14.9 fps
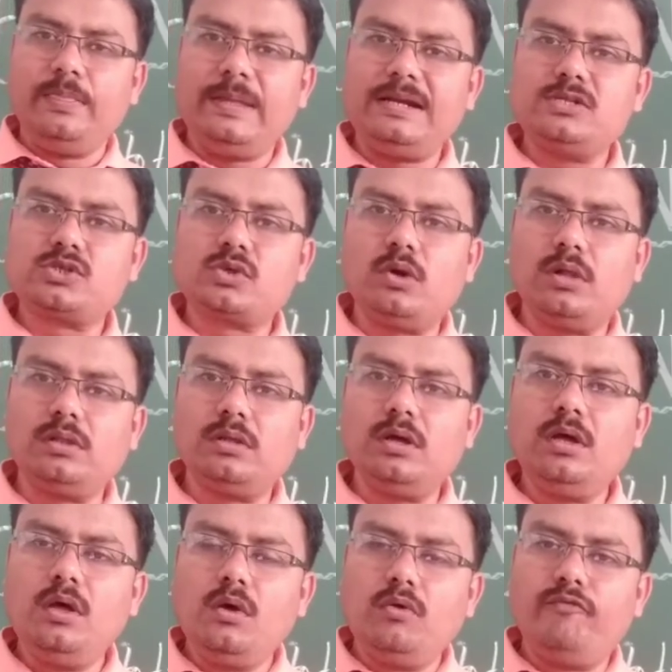That is called
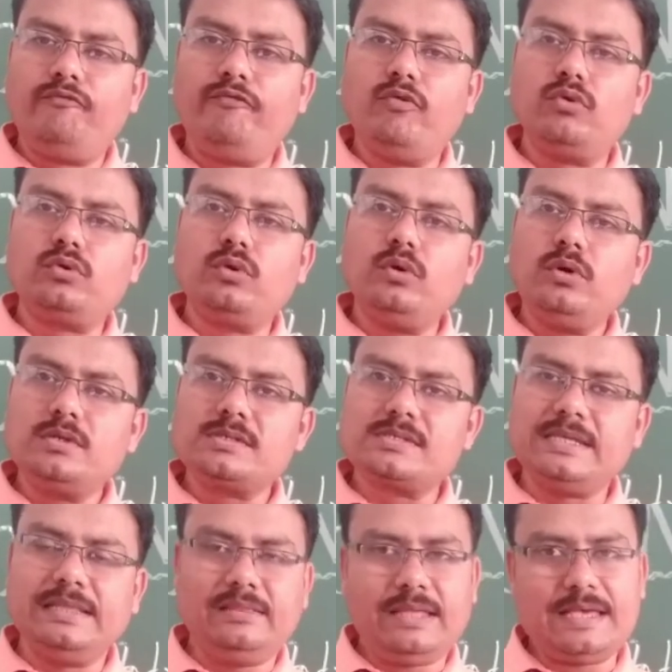the
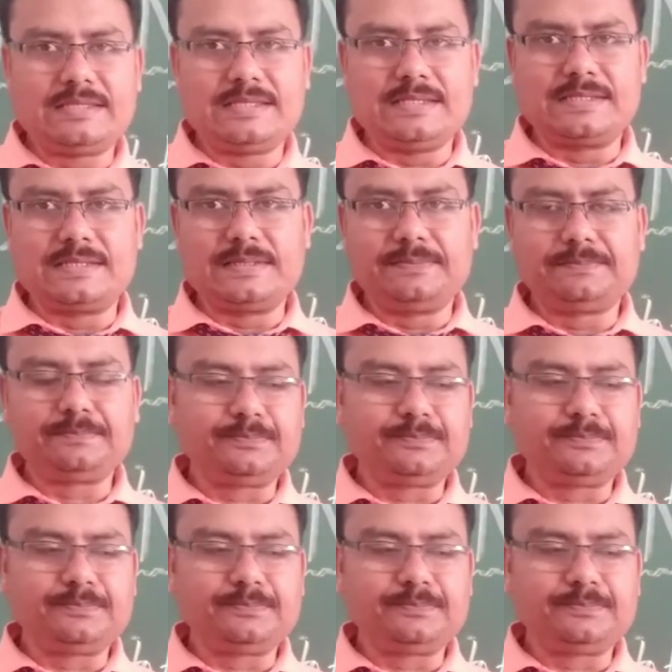photosynthesis.